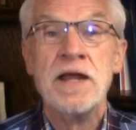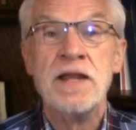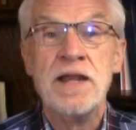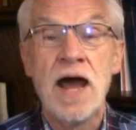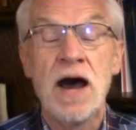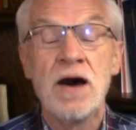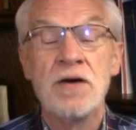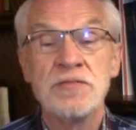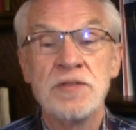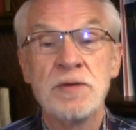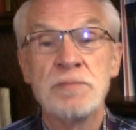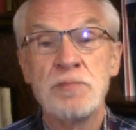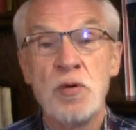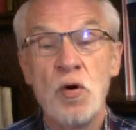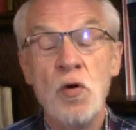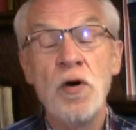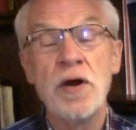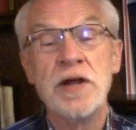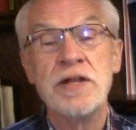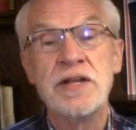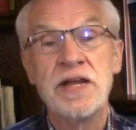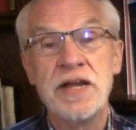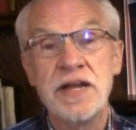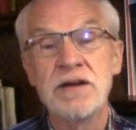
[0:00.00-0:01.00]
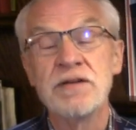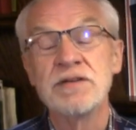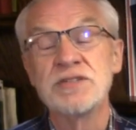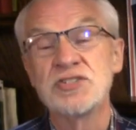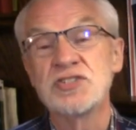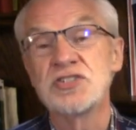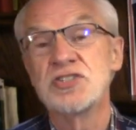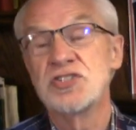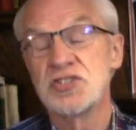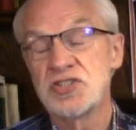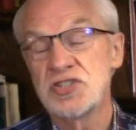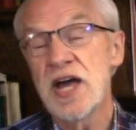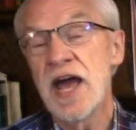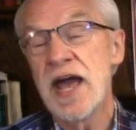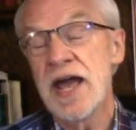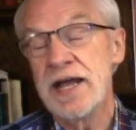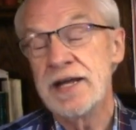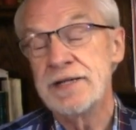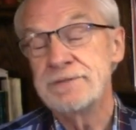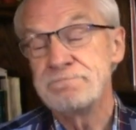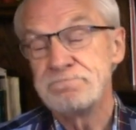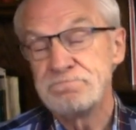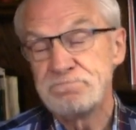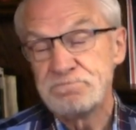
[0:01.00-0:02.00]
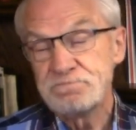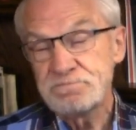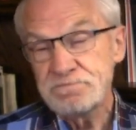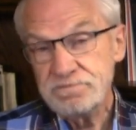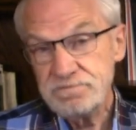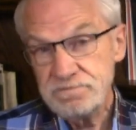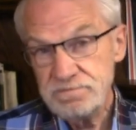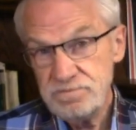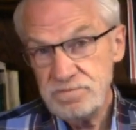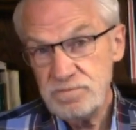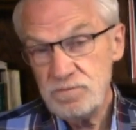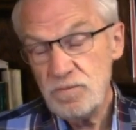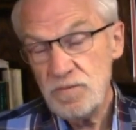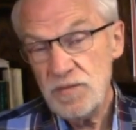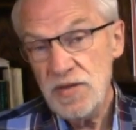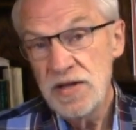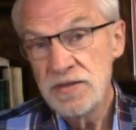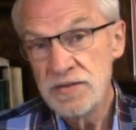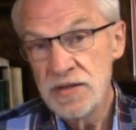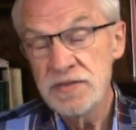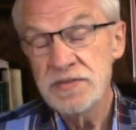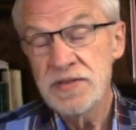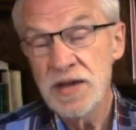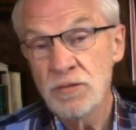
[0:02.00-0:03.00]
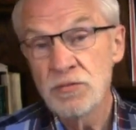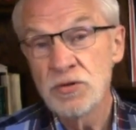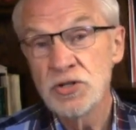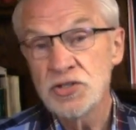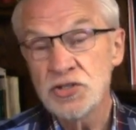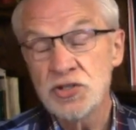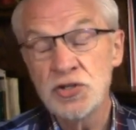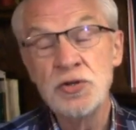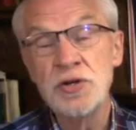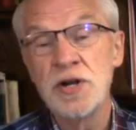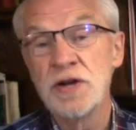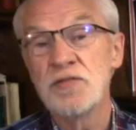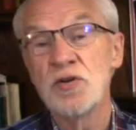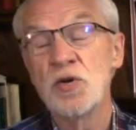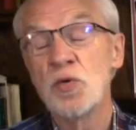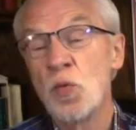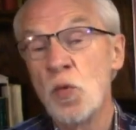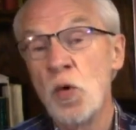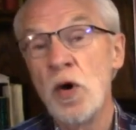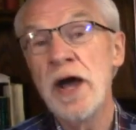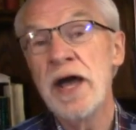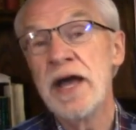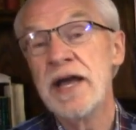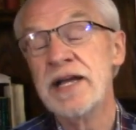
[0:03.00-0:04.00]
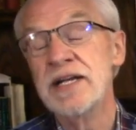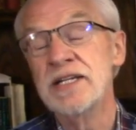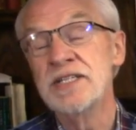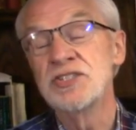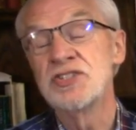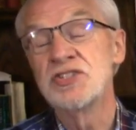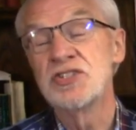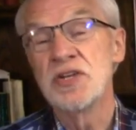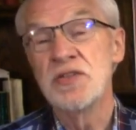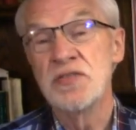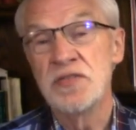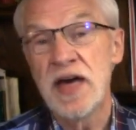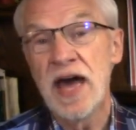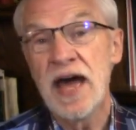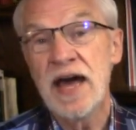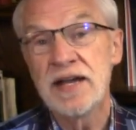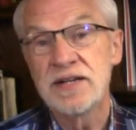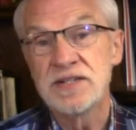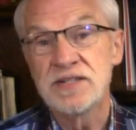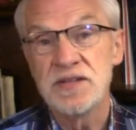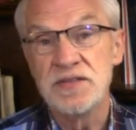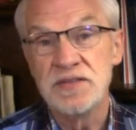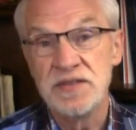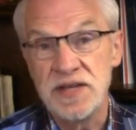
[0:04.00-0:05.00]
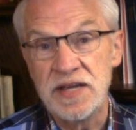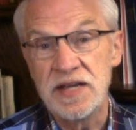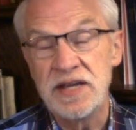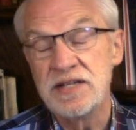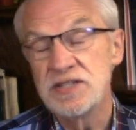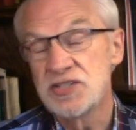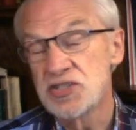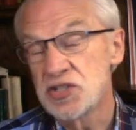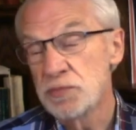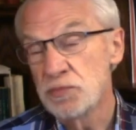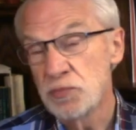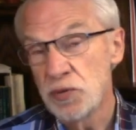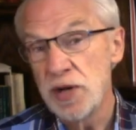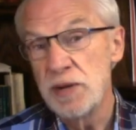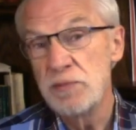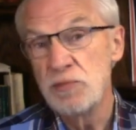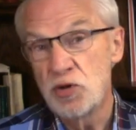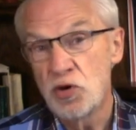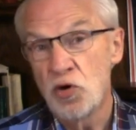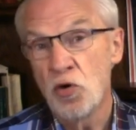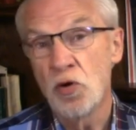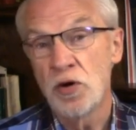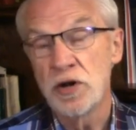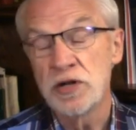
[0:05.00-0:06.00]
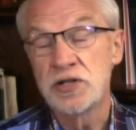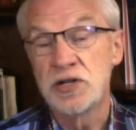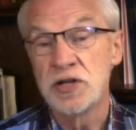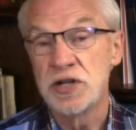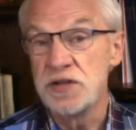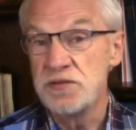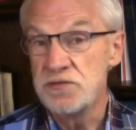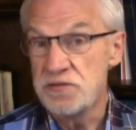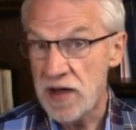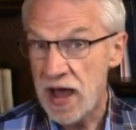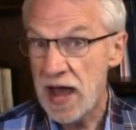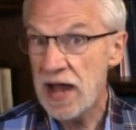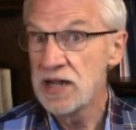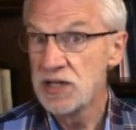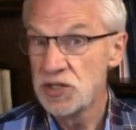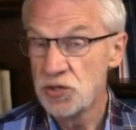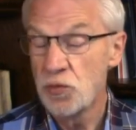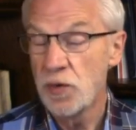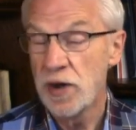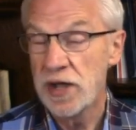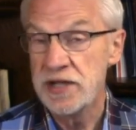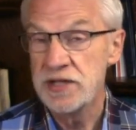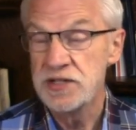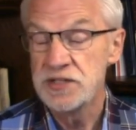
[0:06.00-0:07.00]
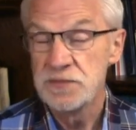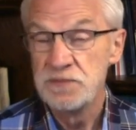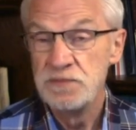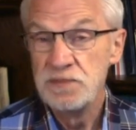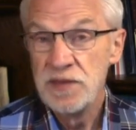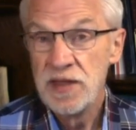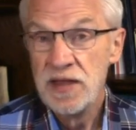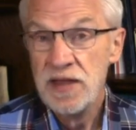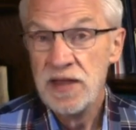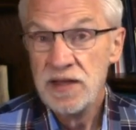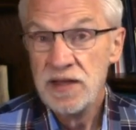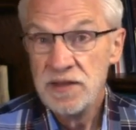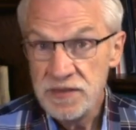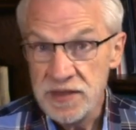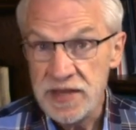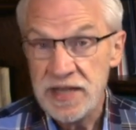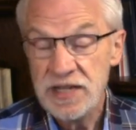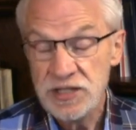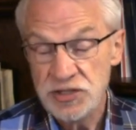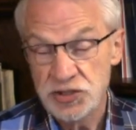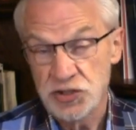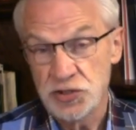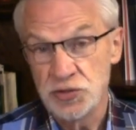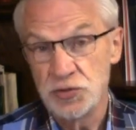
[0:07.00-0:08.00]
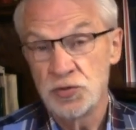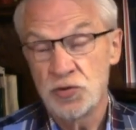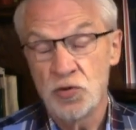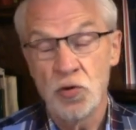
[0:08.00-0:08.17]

Now, the point here is to say that there were two different ways that the Supreme Court could evaluate the issue.